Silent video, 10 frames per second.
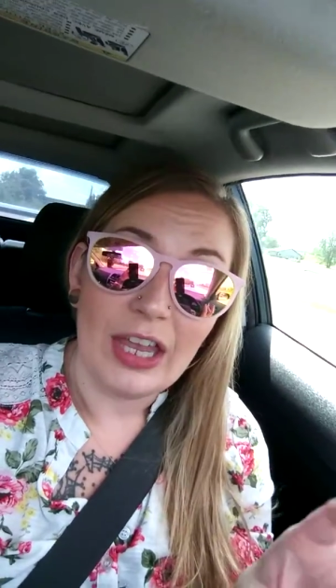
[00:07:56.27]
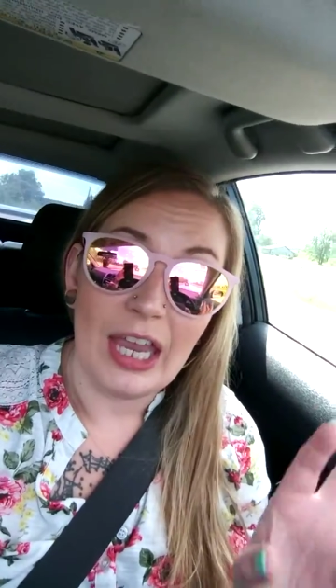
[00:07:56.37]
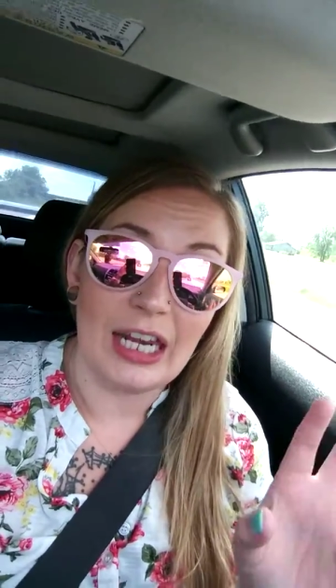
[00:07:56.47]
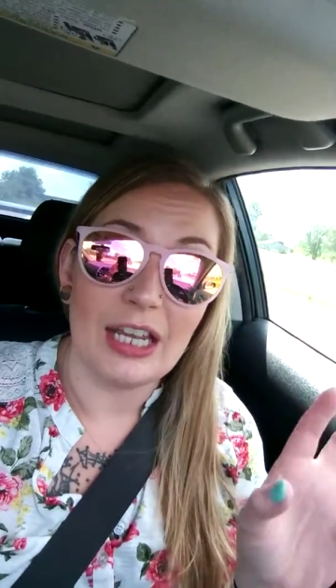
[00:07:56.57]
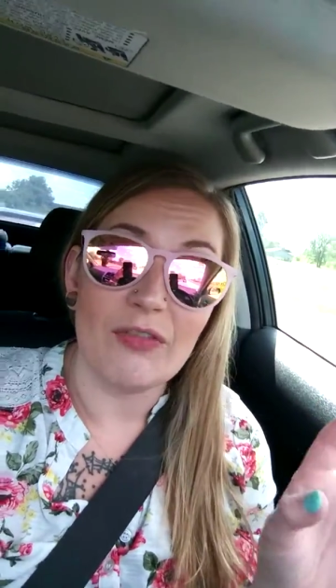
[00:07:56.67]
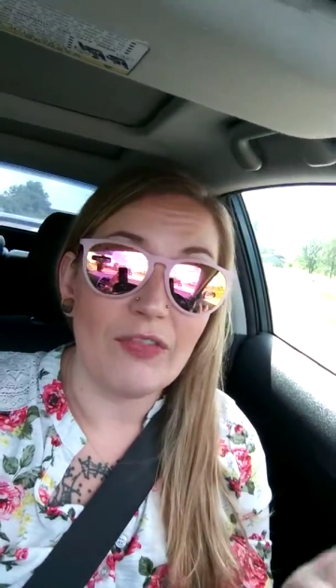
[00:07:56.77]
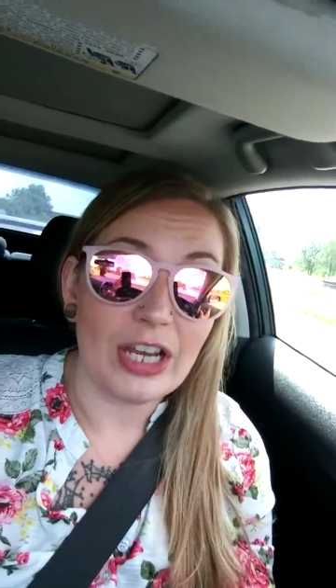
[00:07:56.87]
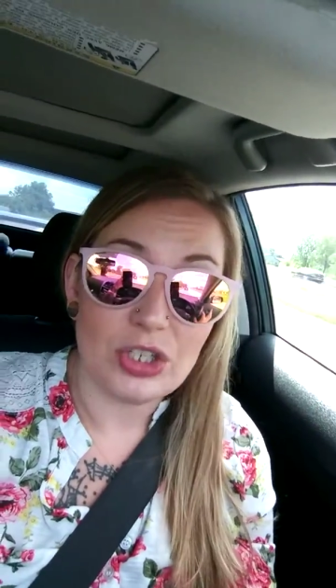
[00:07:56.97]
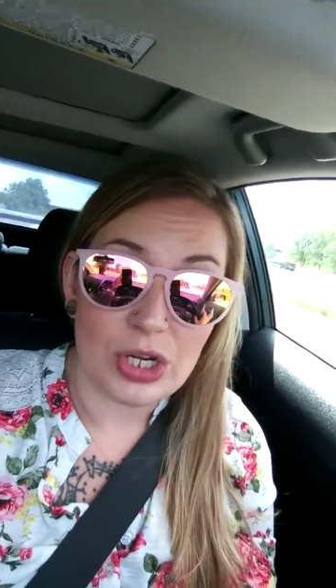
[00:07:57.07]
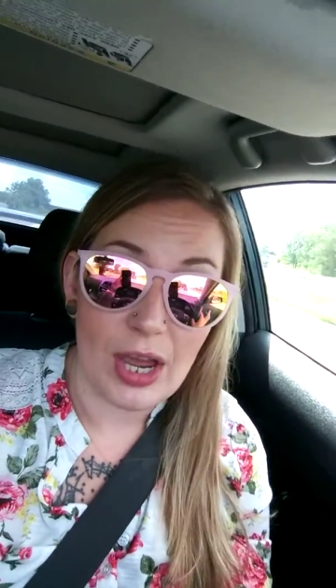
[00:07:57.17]
and a
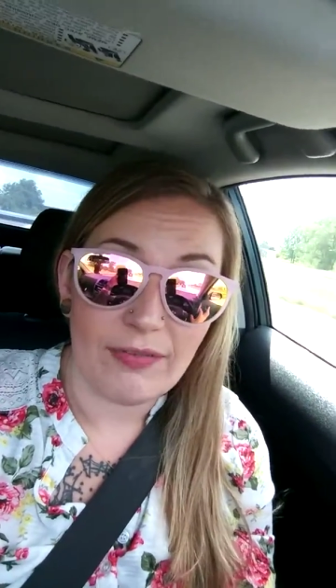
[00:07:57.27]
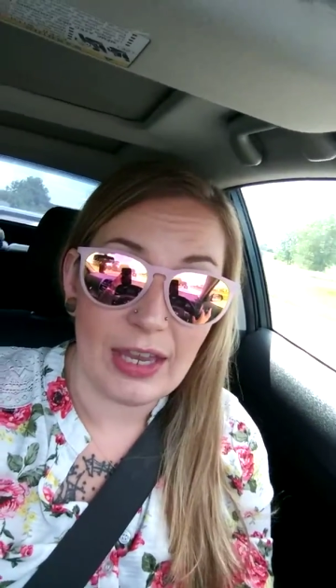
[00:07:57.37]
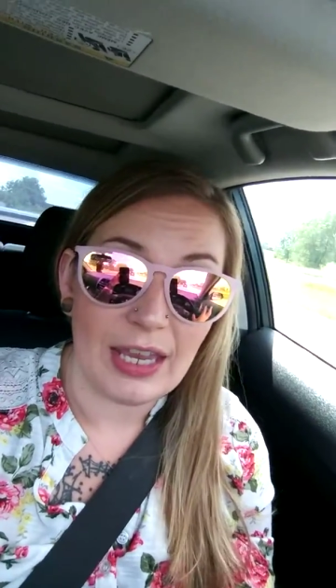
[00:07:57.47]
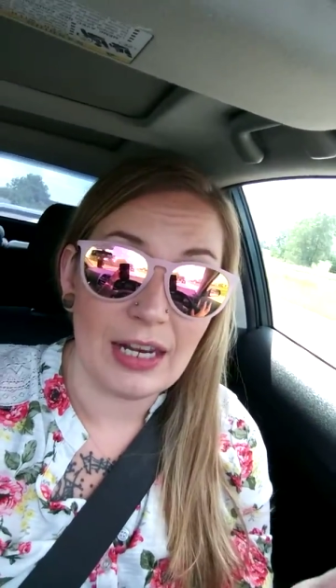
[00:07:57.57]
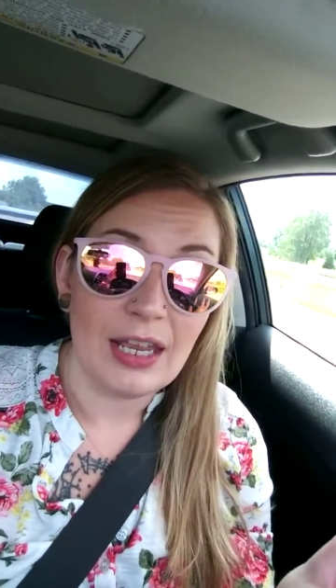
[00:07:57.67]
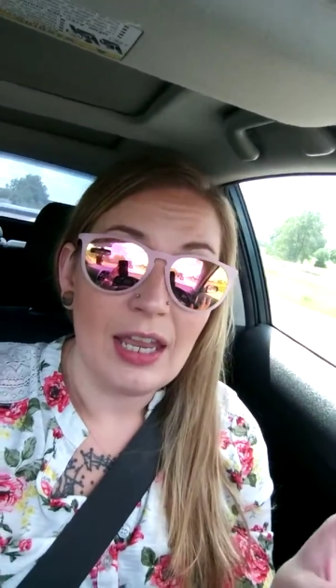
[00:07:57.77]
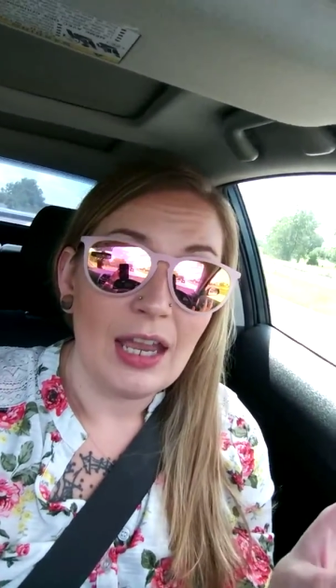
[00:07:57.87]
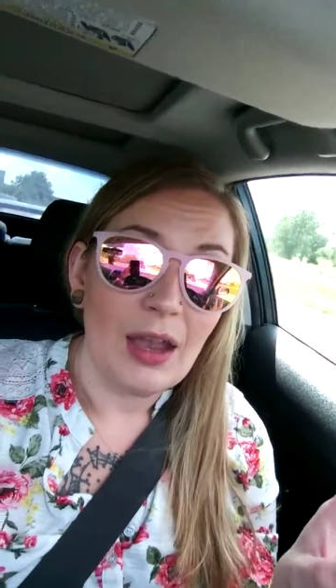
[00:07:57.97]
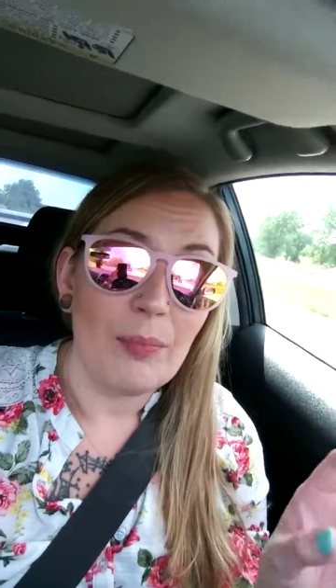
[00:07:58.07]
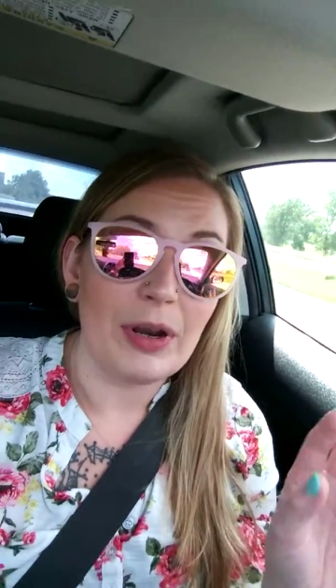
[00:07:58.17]
convection oven,
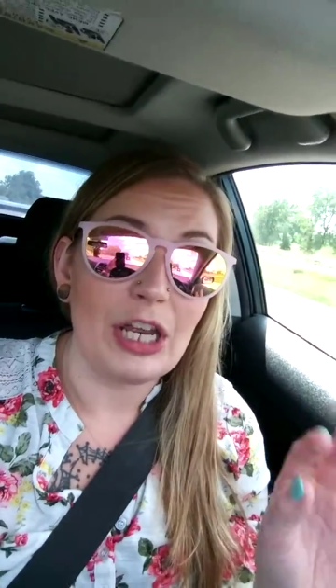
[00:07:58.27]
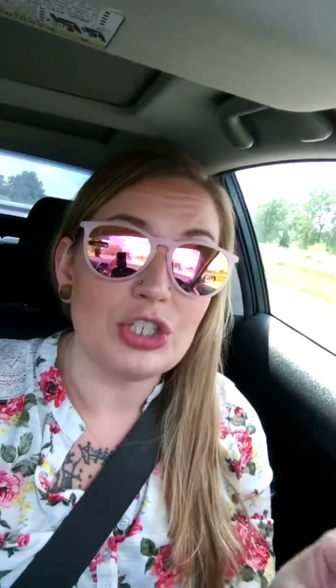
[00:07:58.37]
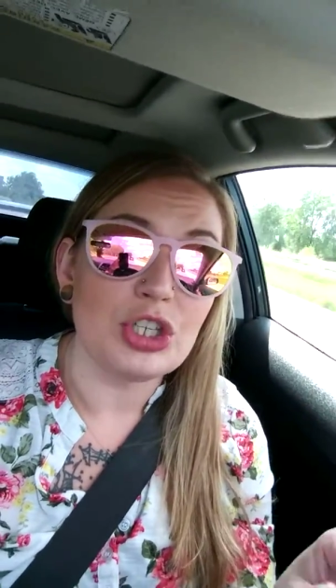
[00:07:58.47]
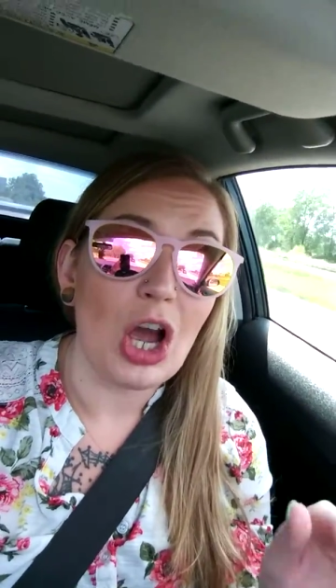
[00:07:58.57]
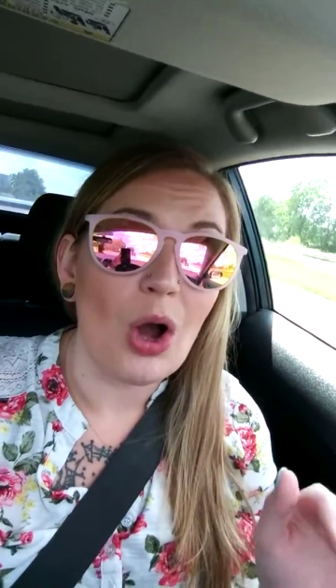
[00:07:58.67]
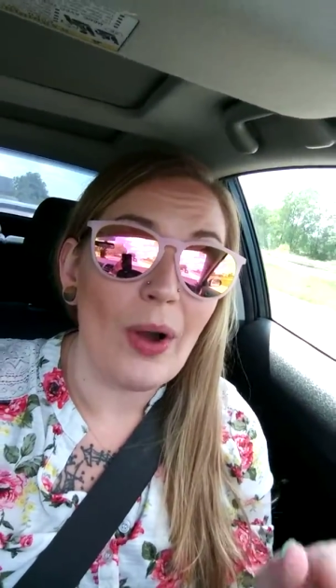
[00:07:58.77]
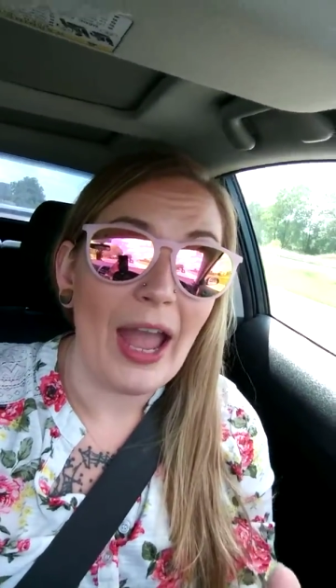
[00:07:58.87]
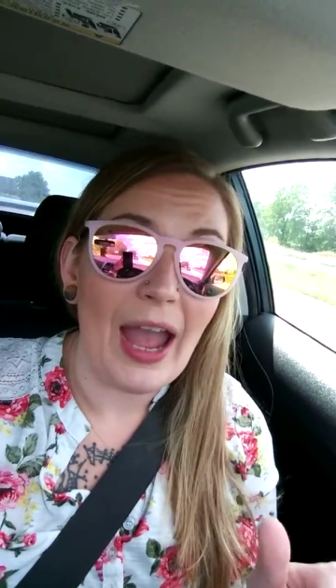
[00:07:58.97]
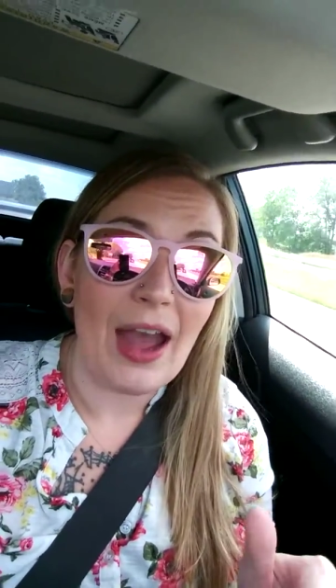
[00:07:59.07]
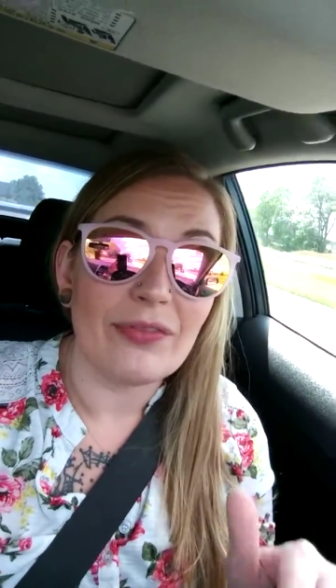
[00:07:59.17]
but I don't
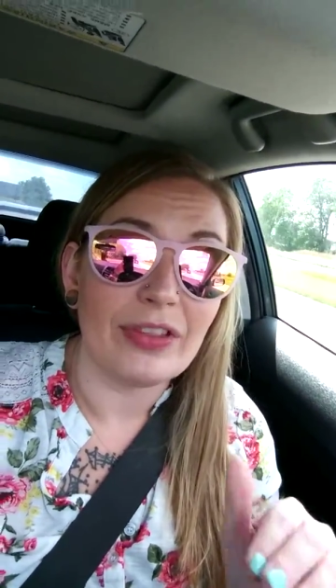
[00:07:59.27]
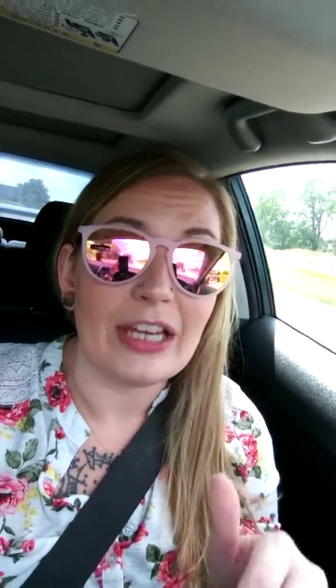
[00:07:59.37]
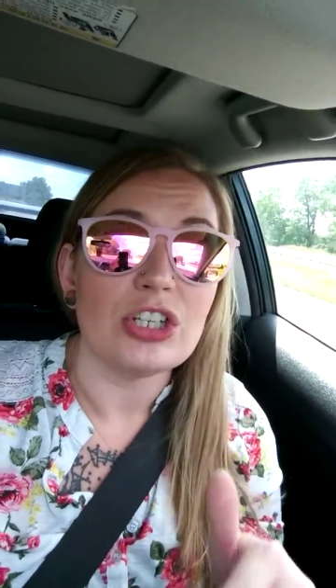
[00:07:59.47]
have like a